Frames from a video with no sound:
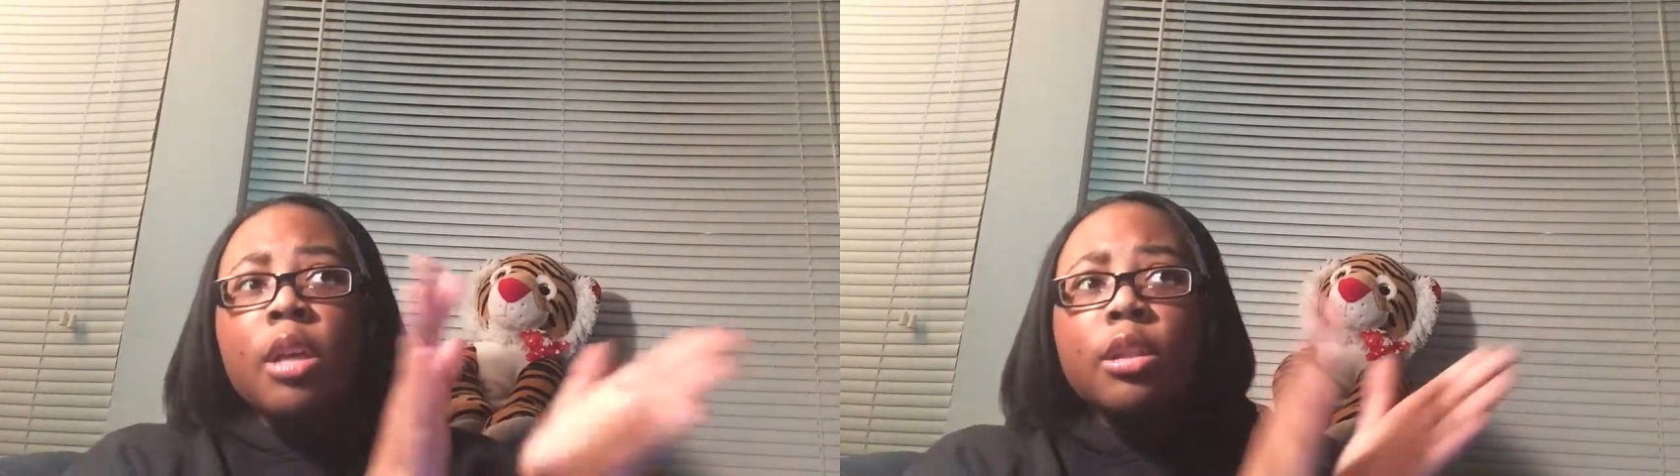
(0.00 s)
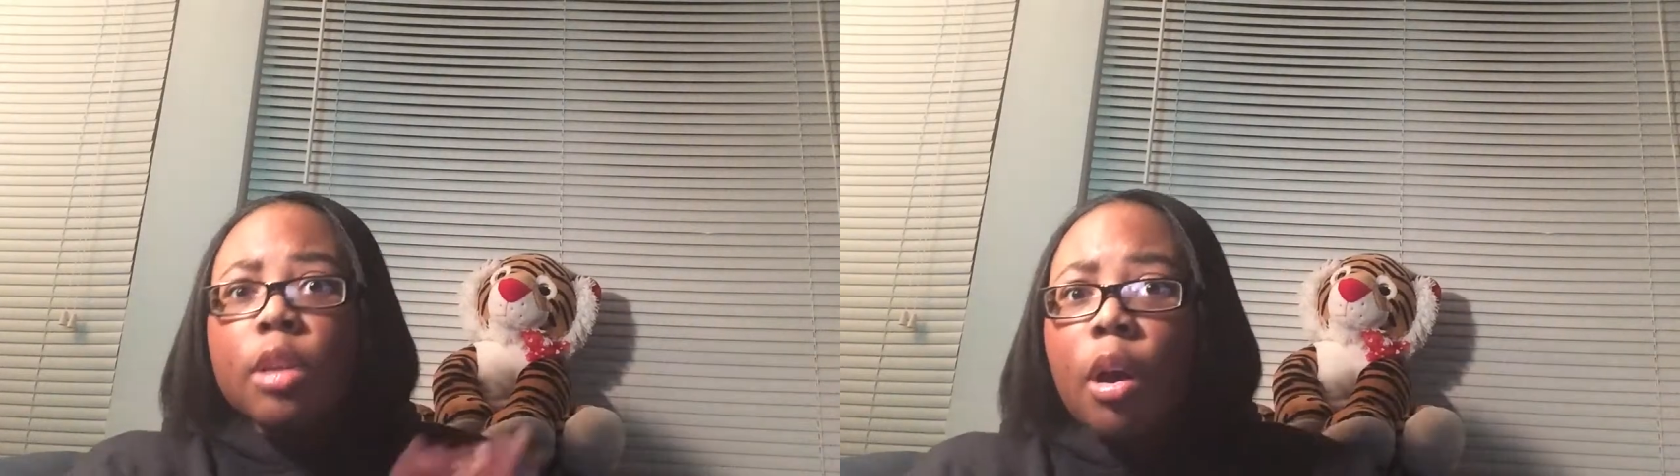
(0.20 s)

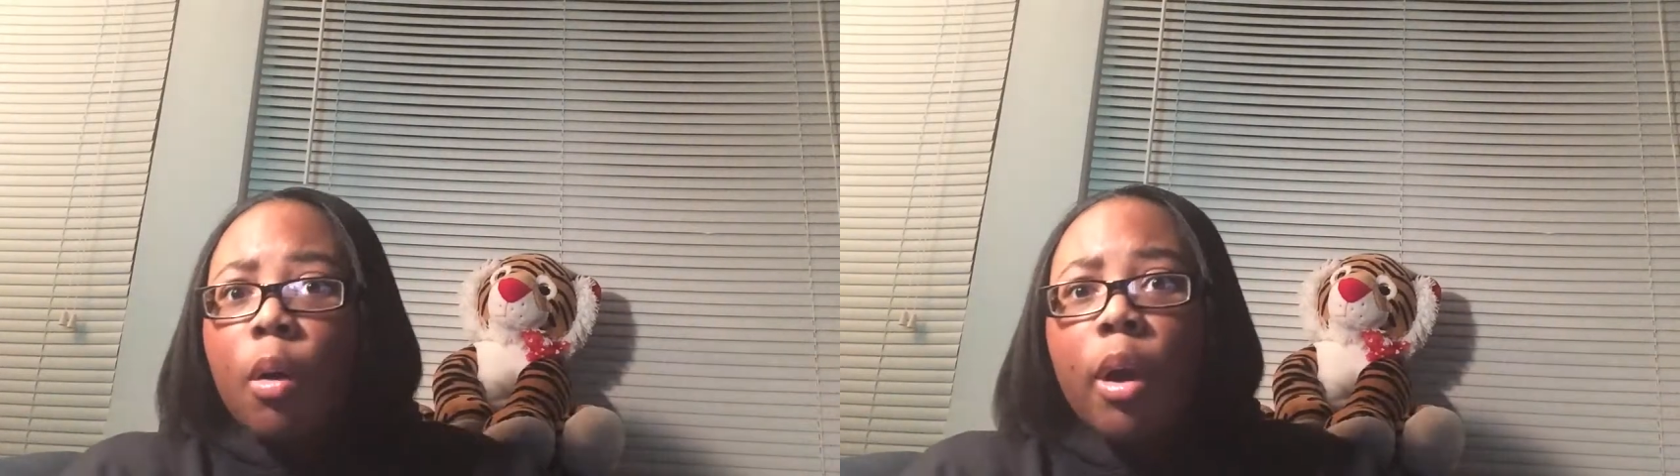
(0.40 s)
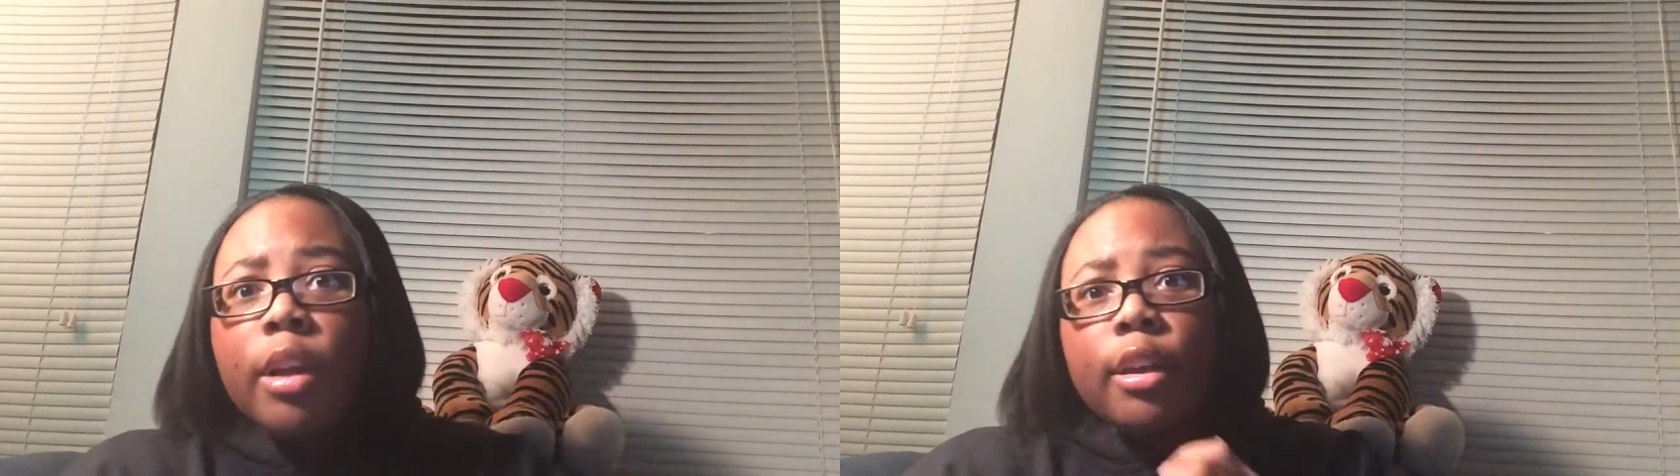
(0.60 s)

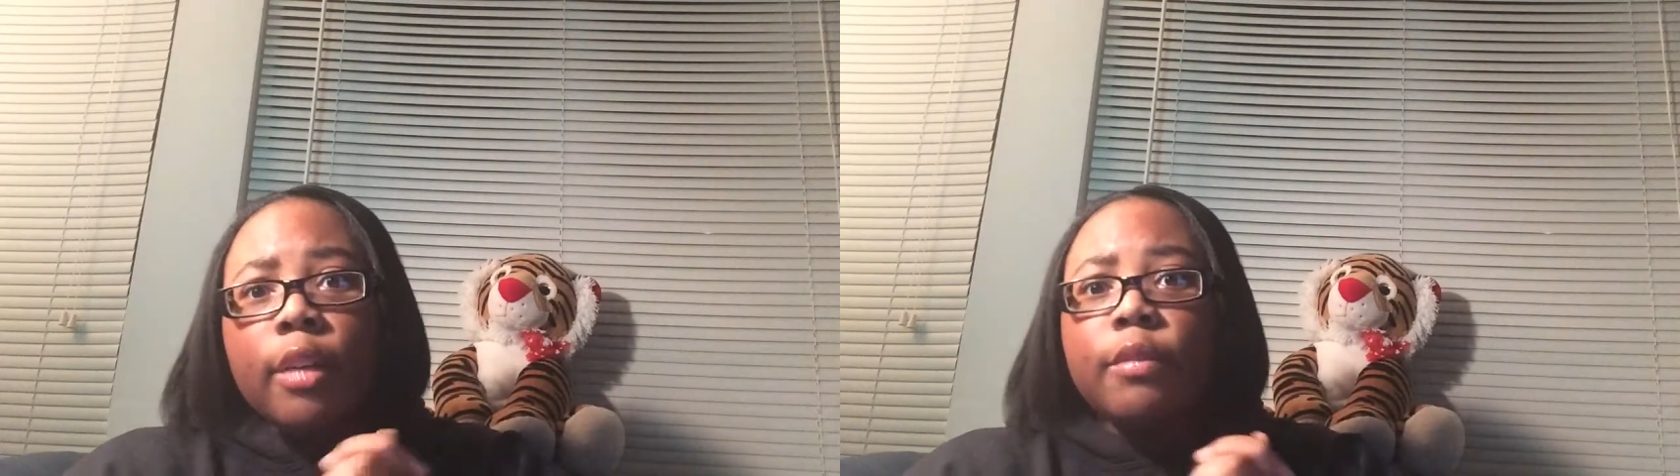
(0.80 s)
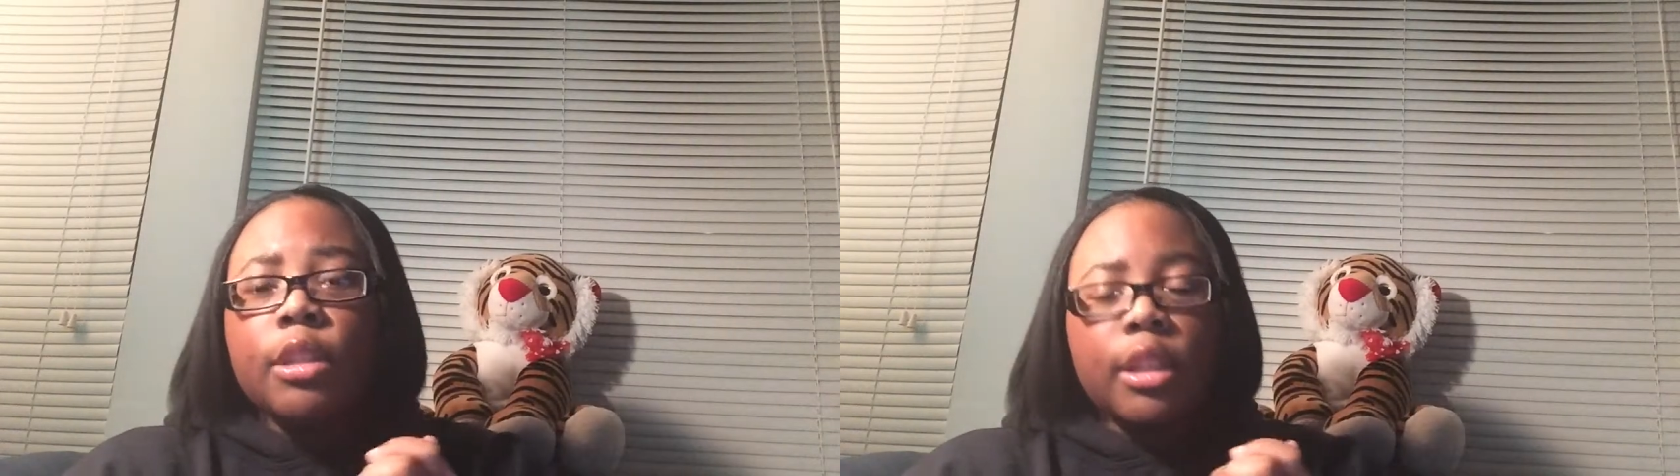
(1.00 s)
So
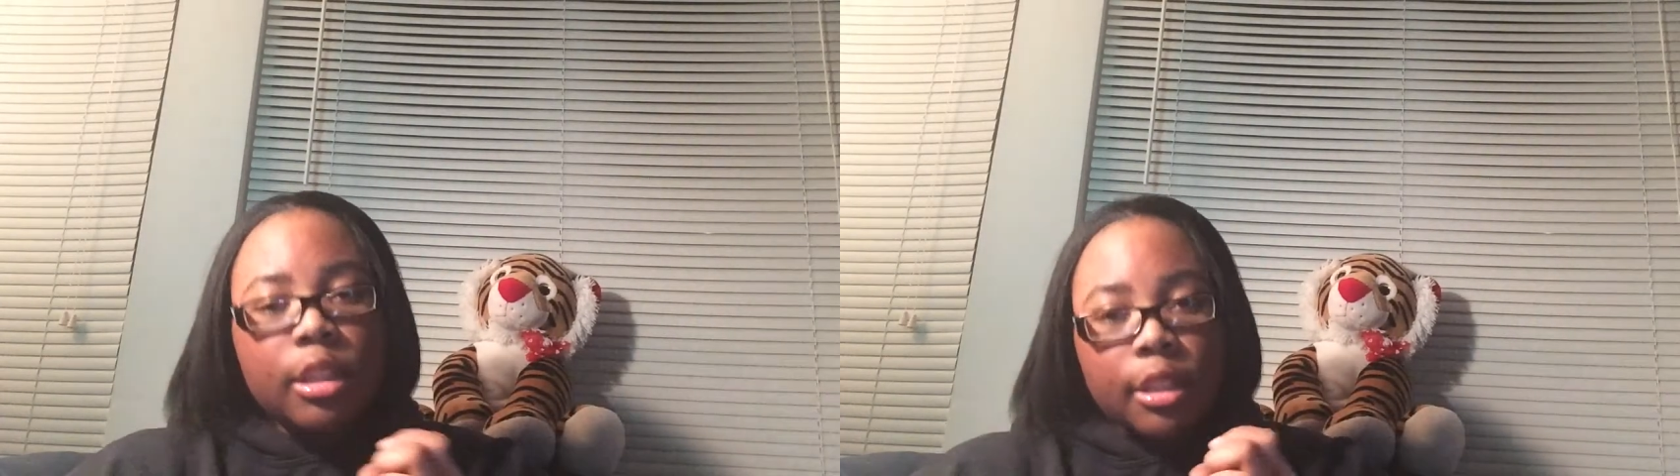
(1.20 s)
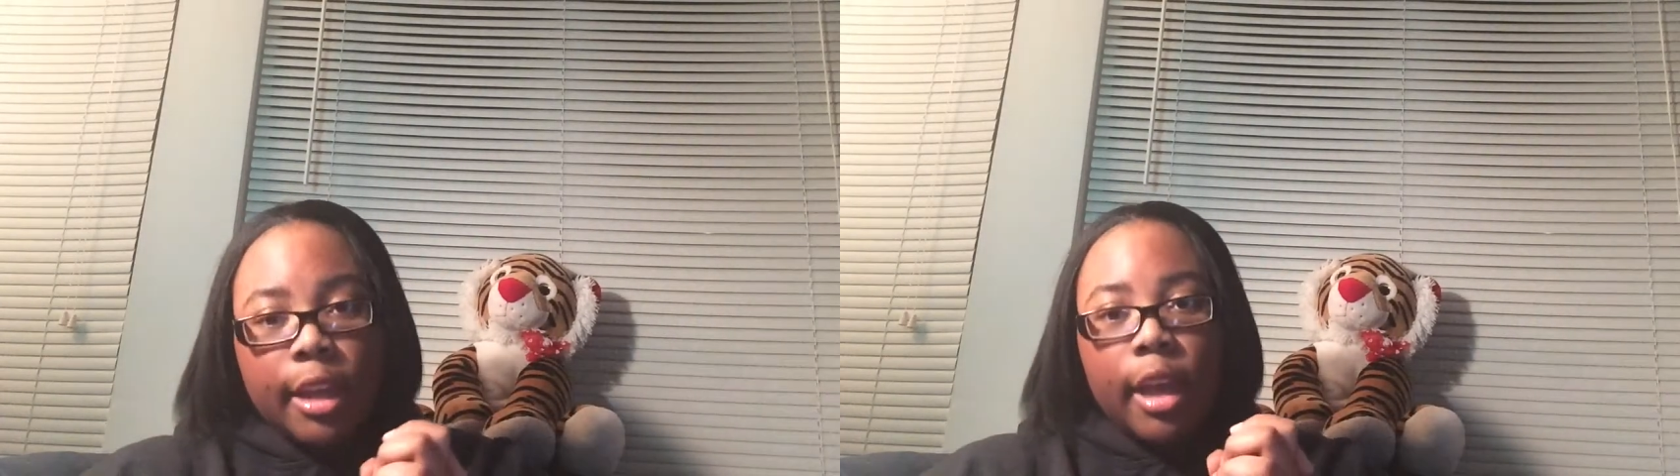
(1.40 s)
enough
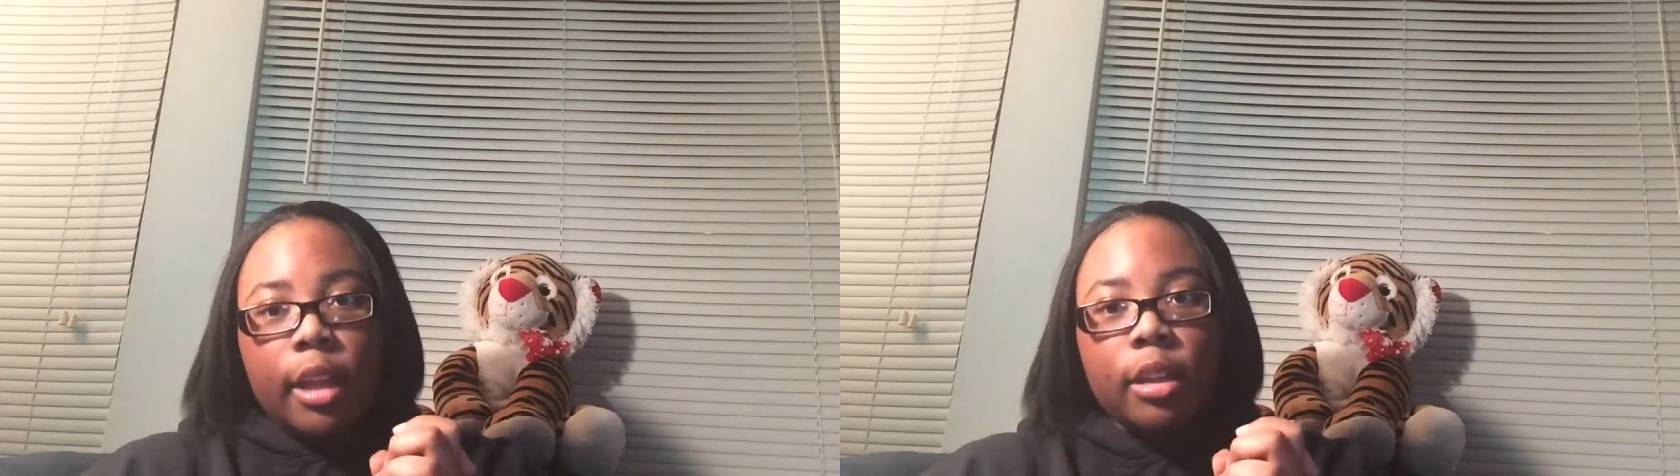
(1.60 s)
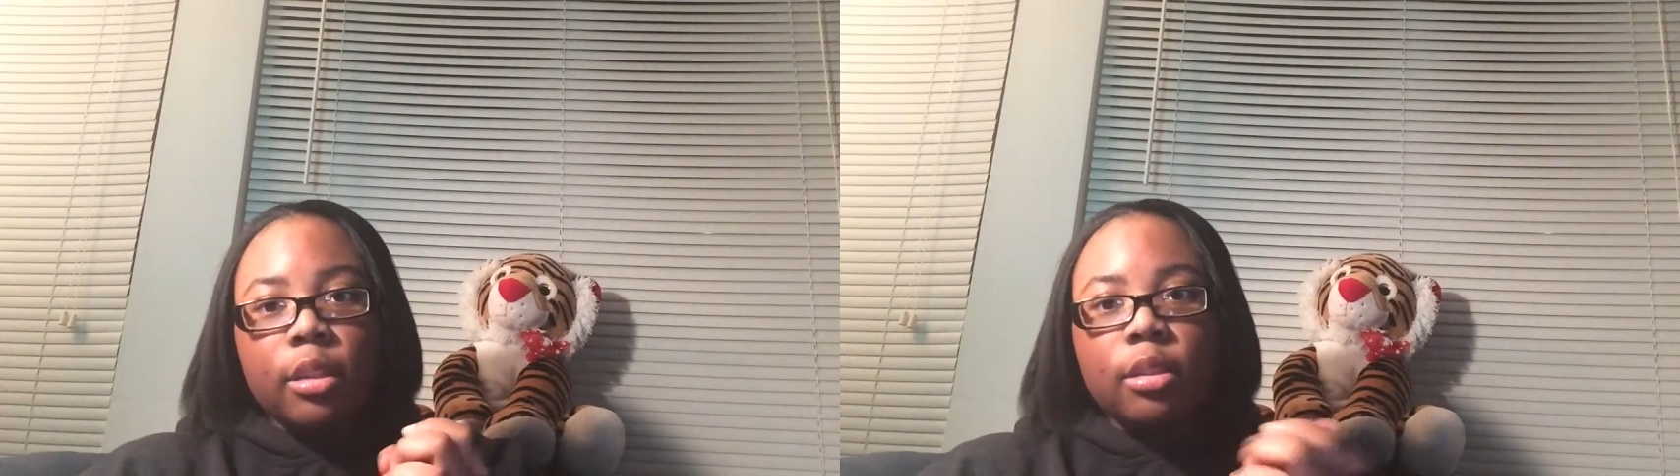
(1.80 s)
chit
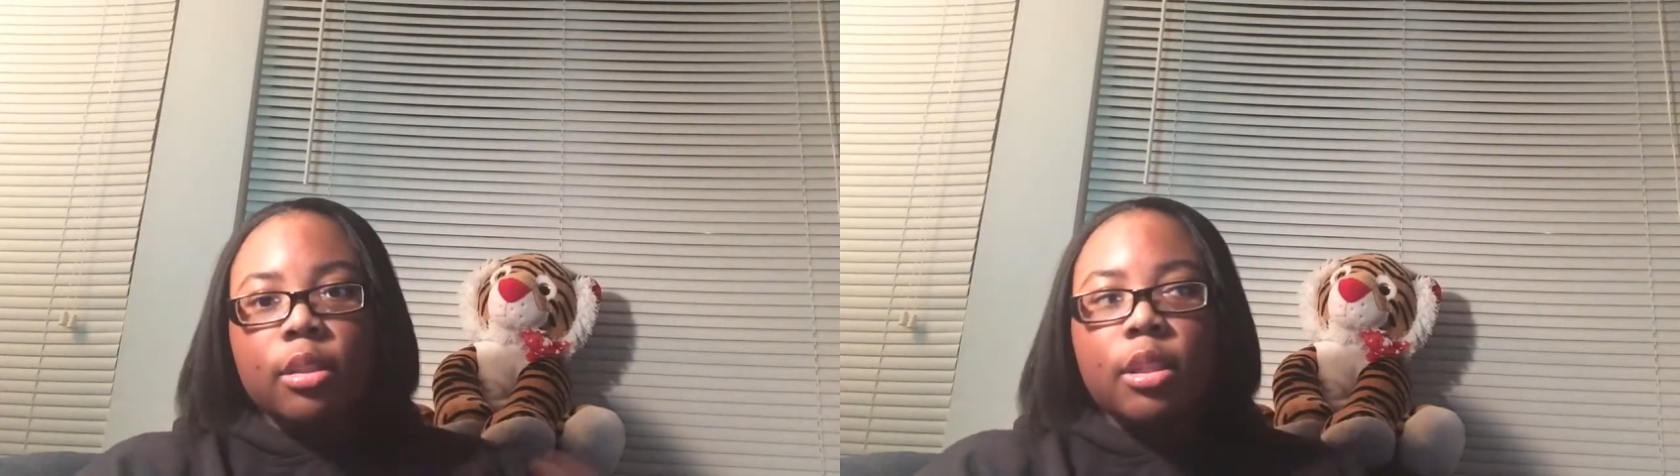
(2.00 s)
chatting,